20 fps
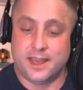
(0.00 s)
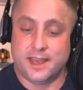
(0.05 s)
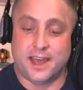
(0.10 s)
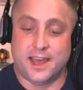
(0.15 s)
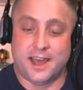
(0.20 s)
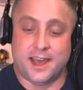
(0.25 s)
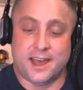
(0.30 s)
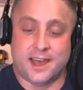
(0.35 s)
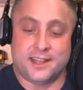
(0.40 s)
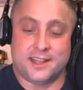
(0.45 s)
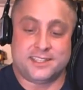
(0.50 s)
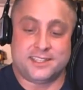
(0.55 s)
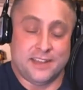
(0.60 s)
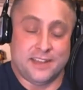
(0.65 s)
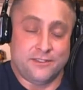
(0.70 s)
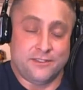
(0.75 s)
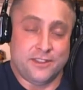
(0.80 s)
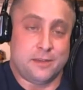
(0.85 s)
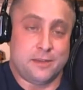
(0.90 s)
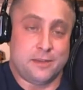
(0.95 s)
It's
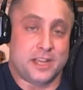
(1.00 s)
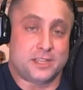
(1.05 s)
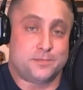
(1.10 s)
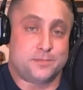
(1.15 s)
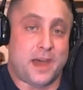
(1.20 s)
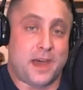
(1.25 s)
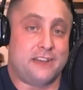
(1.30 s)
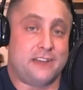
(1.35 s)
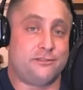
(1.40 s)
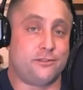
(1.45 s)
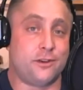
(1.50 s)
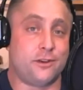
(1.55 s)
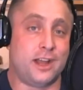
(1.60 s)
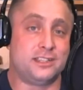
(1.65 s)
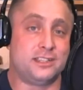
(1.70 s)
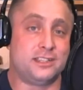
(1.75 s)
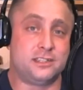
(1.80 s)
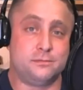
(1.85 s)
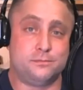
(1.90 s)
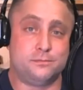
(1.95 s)
definitely a must-buy for
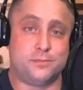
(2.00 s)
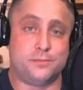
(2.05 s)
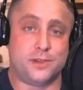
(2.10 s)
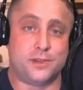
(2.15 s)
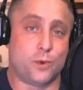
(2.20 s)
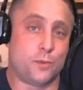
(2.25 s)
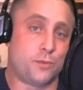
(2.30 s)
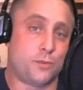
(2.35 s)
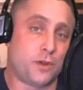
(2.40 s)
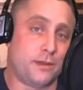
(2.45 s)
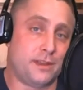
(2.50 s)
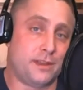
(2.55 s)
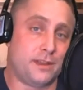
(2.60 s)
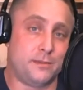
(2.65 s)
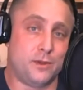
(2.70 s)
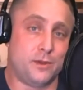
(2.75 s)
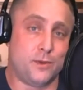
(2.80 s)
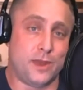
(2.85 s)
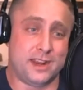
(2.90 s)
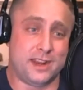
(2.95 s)
us, but we're probably
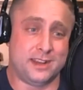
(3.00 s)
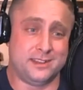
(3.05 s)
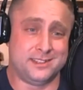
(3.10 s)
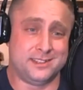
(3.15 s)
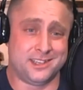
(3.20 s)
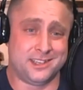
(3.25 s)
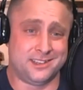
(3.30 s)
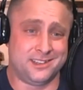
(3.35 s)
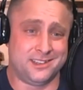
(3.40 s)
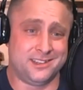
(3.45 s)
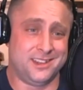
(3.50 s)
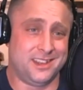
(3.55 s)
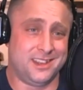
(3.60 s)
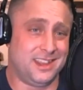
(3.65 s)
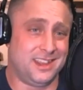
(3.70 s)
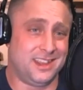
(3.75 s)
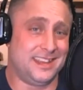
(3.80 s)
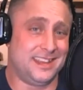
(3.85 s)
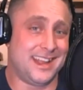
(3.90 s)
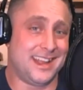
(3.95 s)
going to be waiting till
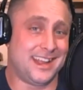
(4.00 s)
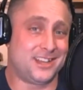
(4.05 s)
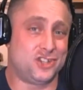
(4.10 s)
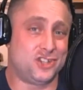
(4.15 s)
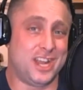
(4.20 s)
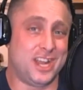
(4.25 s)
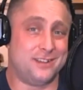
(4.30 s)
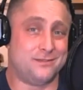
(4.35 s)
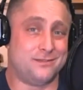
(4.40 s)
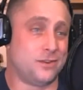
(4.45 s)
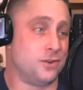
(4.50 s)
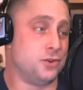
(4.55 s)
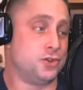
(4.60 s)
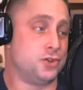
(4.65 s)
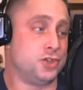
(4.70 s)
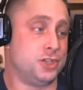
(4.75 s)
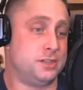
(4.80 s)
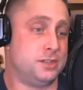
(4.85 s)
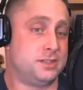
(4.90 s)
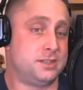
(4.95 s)
the next-gen
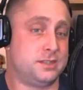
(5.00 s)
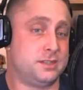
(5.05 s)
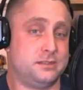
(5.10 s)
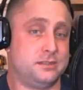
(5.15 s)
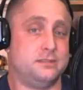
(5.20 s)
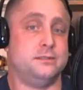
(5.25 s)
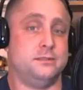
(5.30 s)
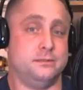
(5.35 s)
versions.